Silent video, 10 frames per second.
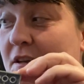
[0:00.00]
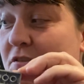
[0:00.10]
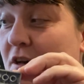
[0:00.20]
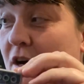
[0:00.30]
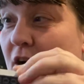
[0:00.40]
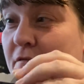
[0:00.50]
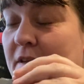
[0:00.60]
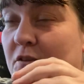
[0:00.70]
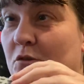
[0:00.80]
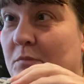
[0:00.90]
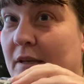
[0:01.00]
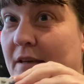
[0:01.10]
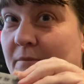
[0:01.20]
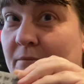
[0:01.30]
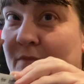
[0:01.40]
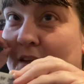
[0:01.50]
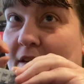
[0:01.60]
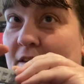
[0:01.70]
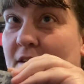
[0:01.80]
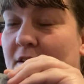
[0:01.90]
is the halving and doubling.
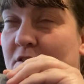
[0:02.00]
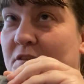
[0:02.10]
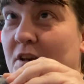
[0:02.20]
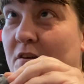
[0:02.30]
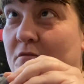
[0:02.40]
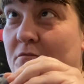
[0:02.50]
So